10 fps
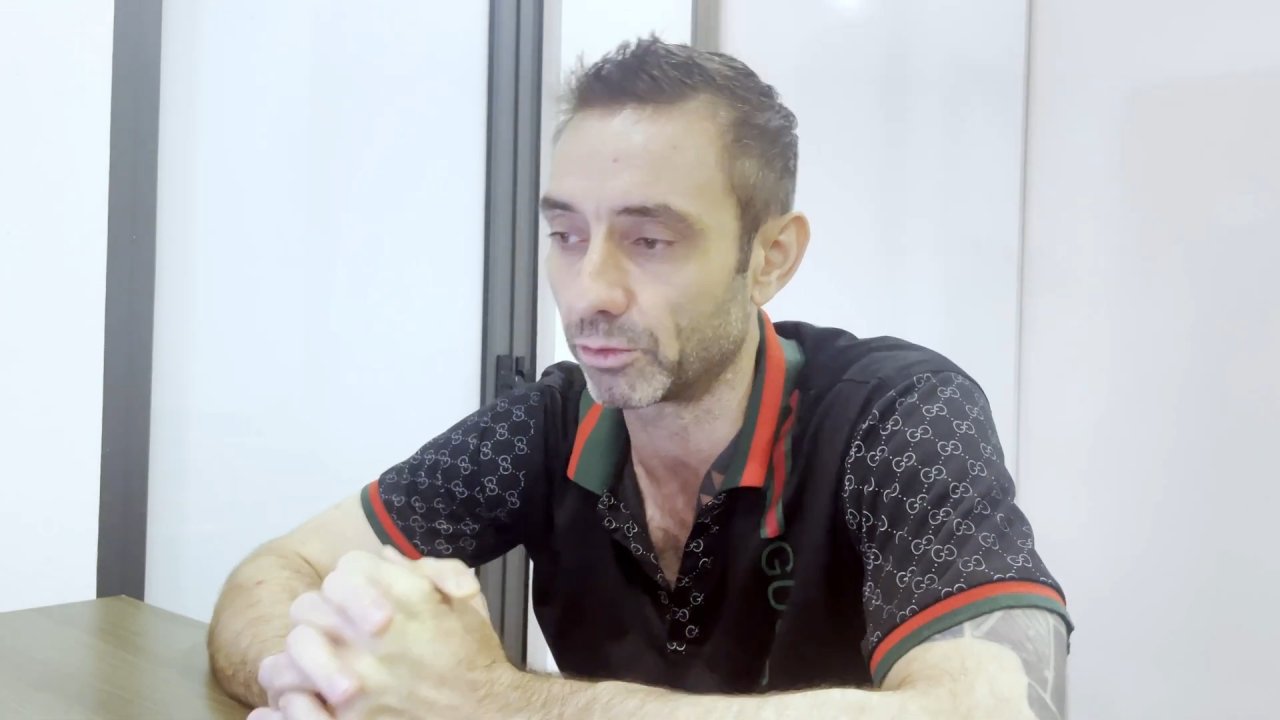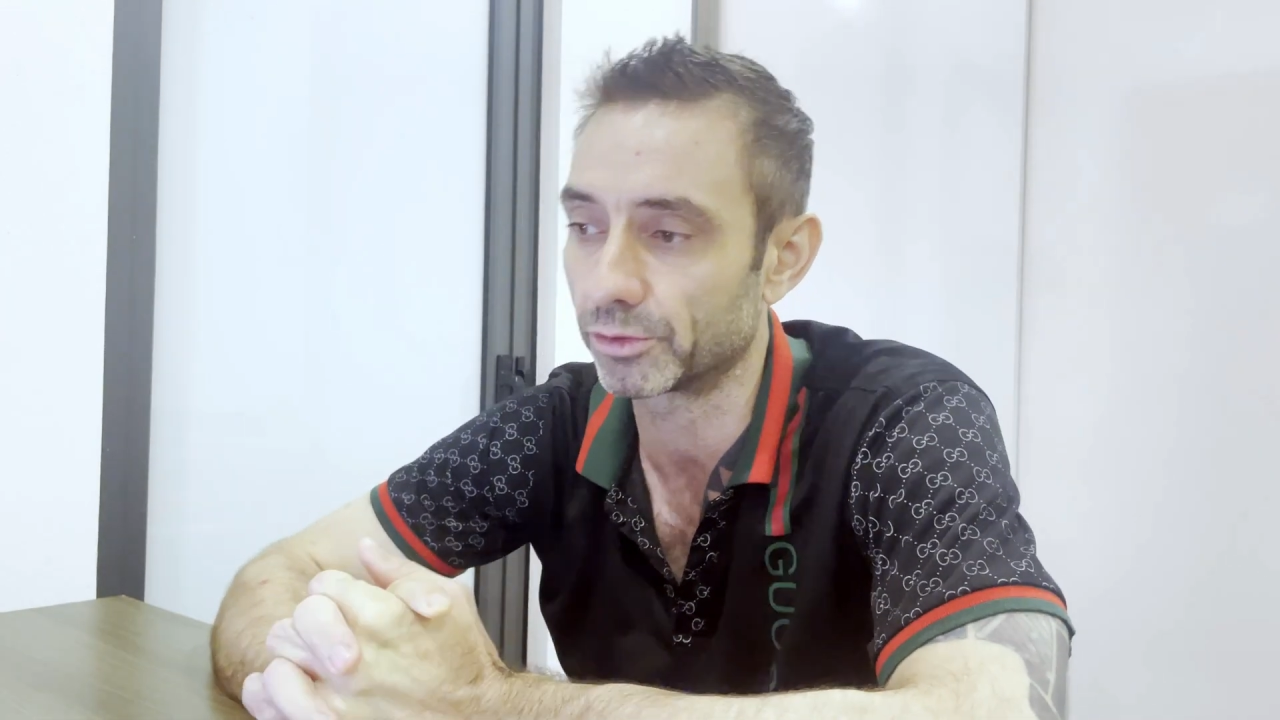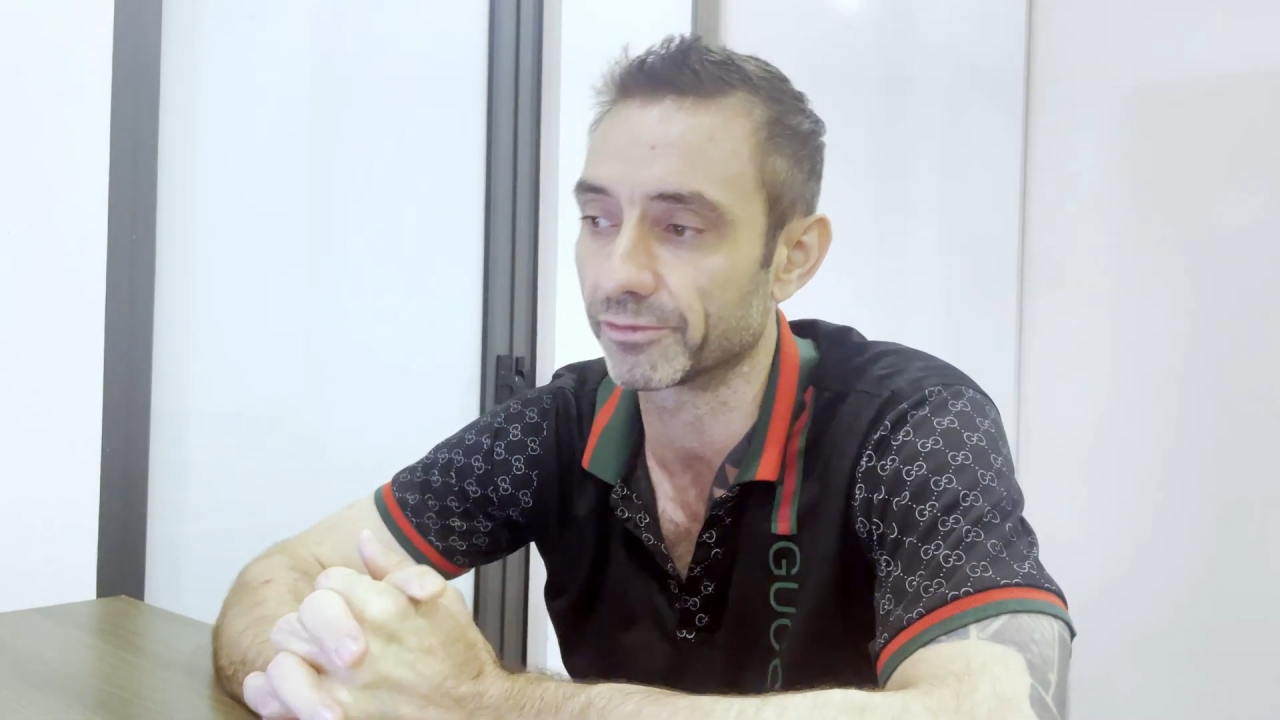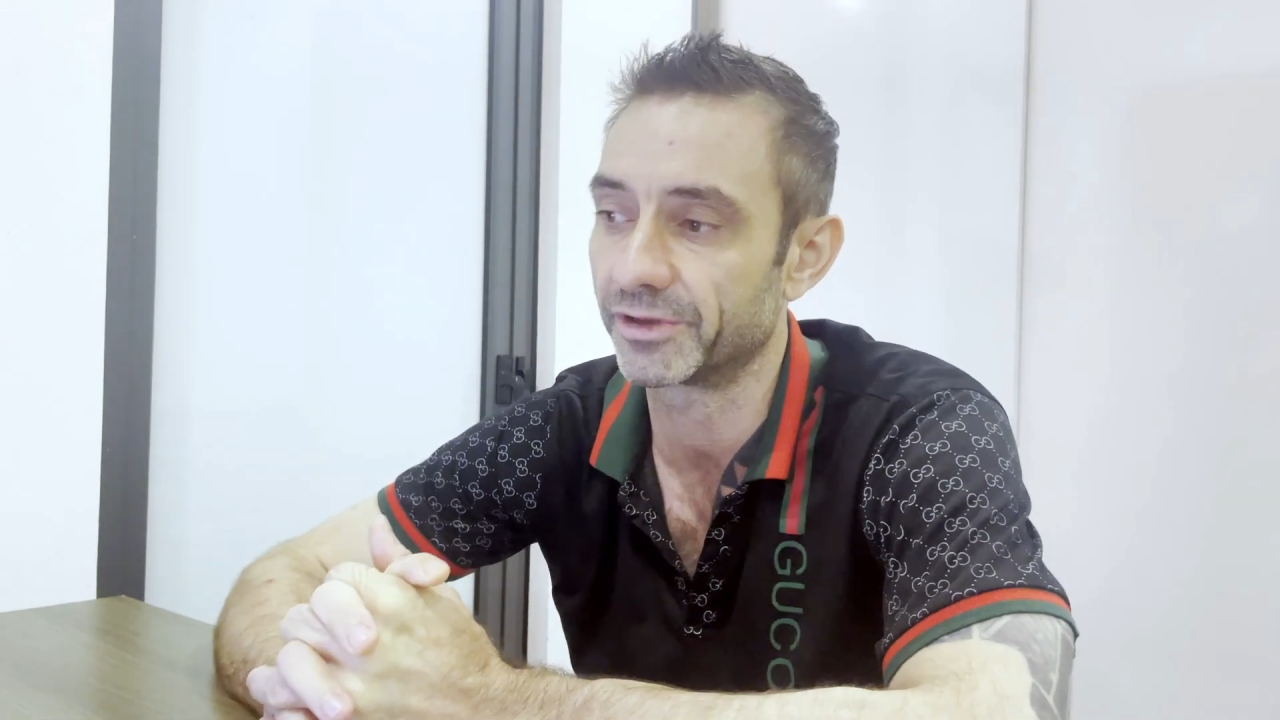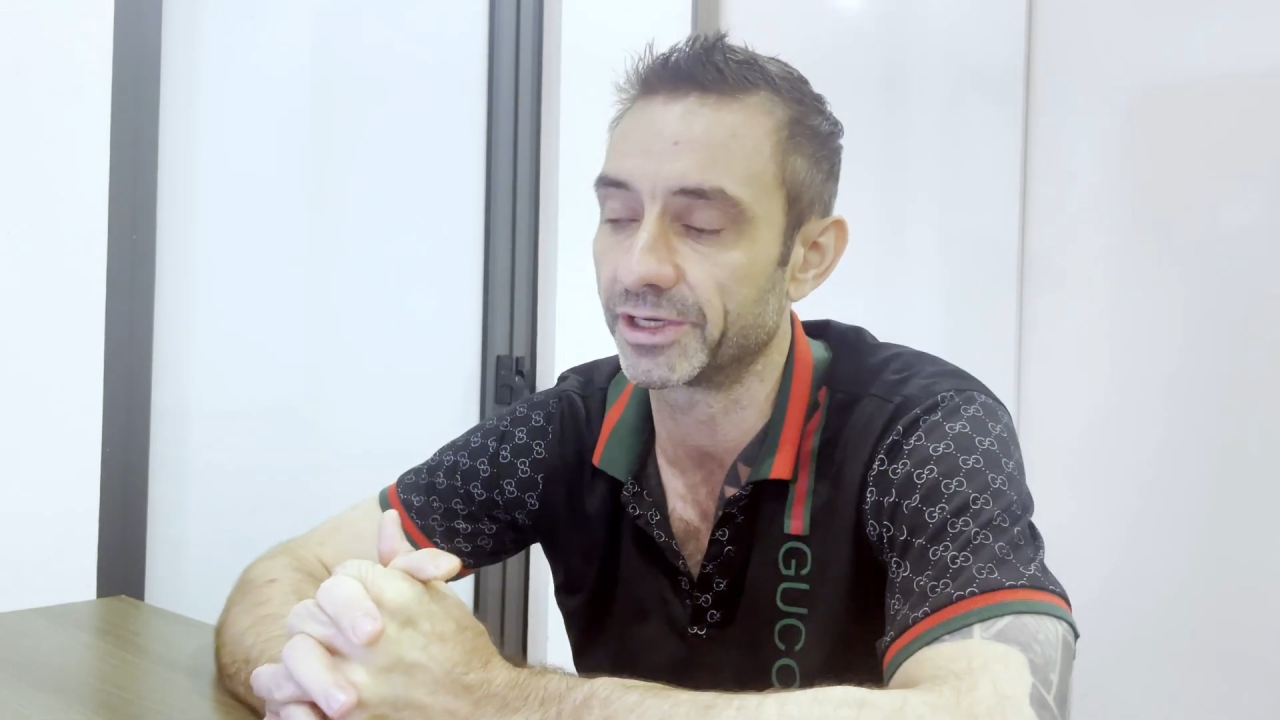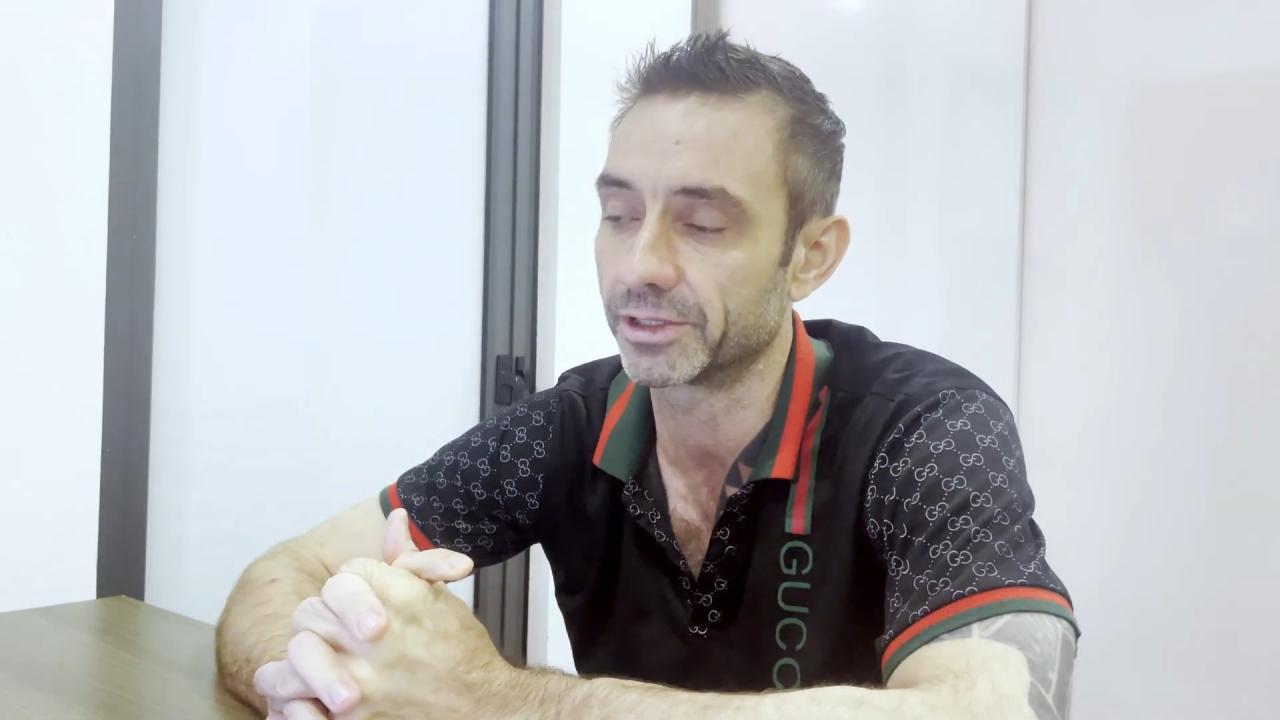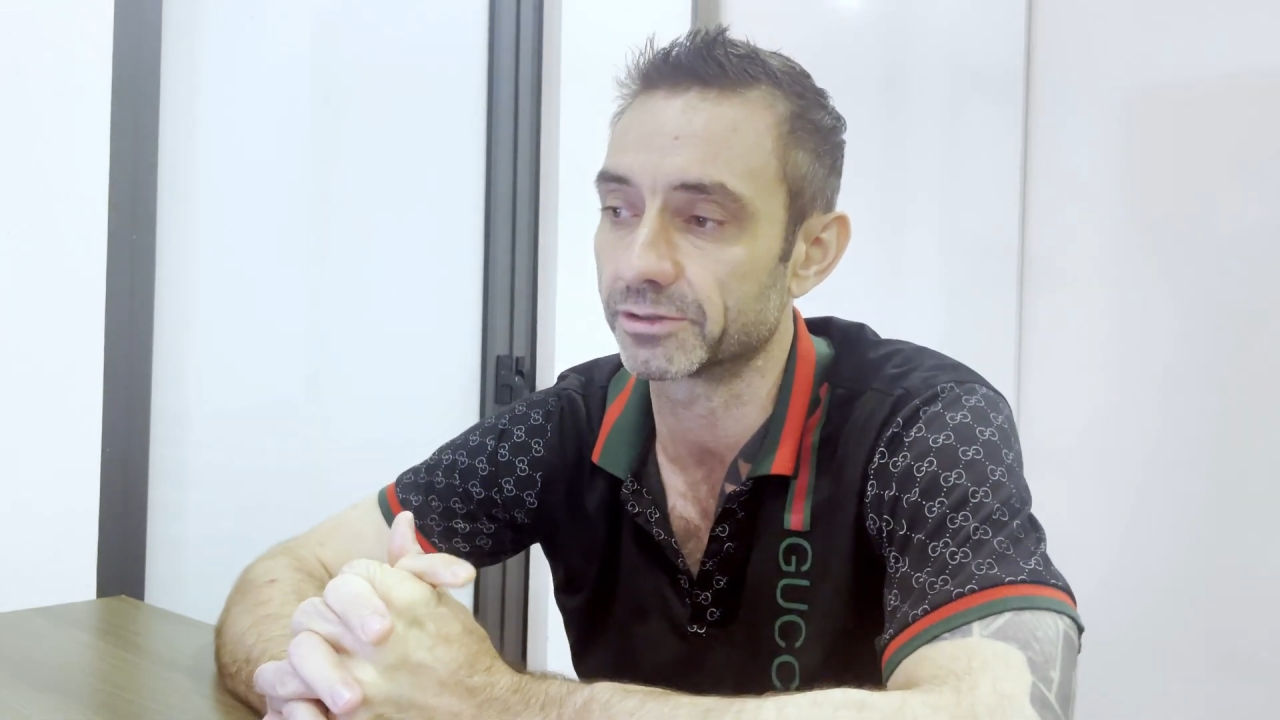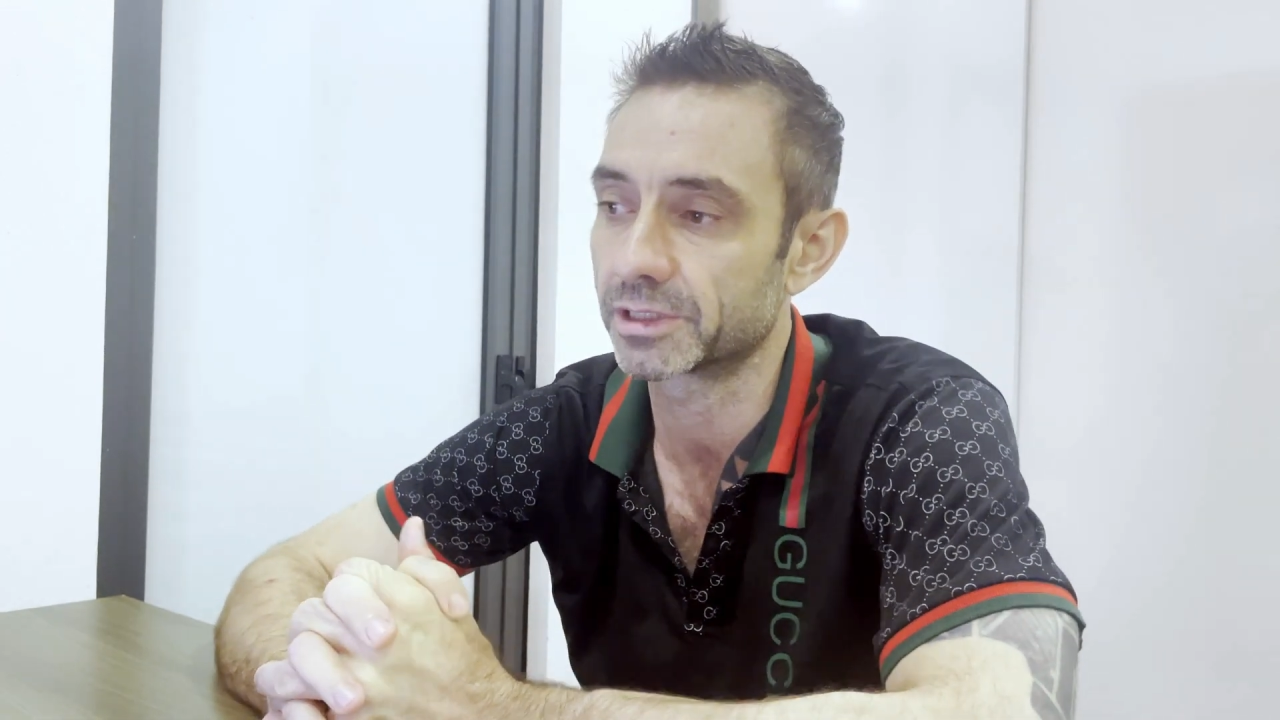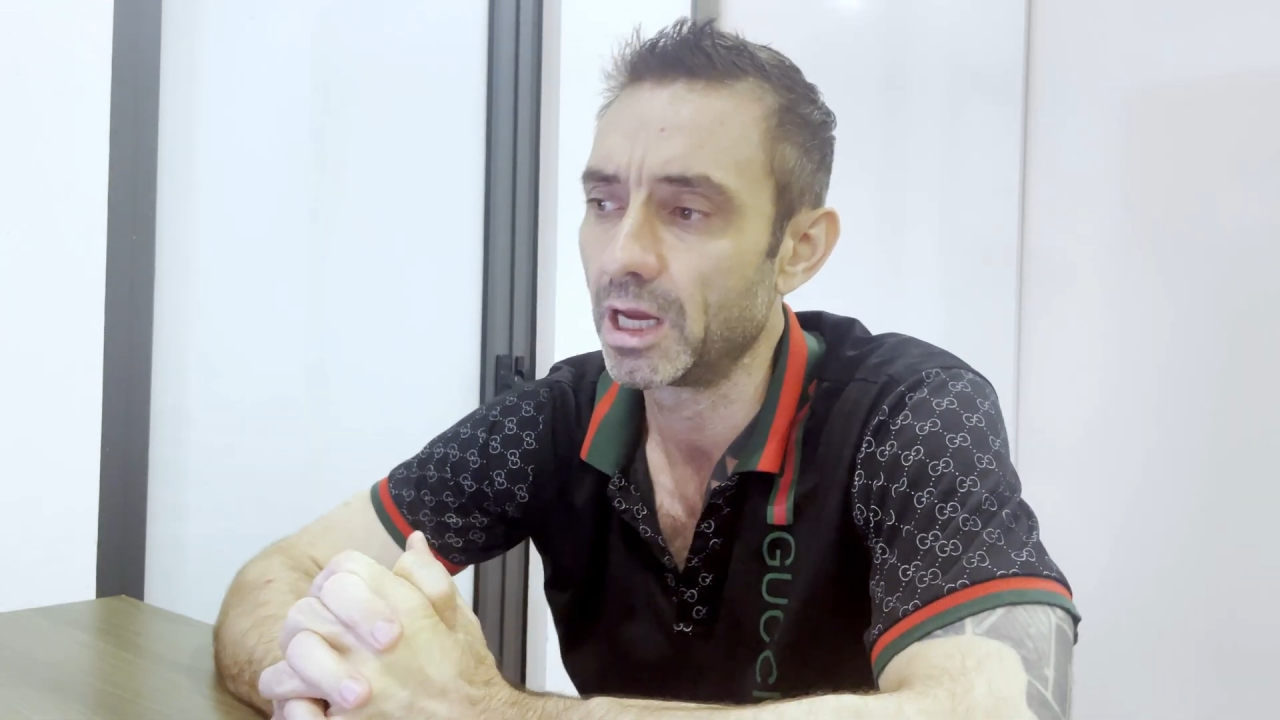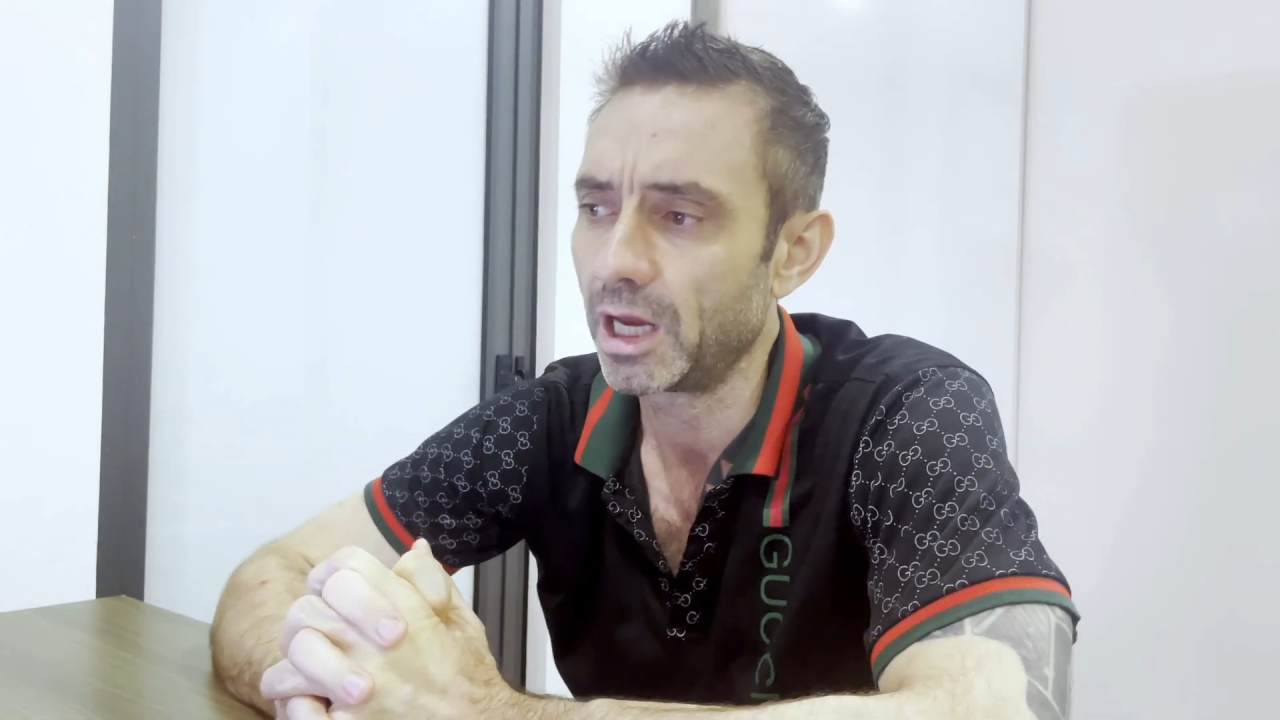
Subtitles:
older videos,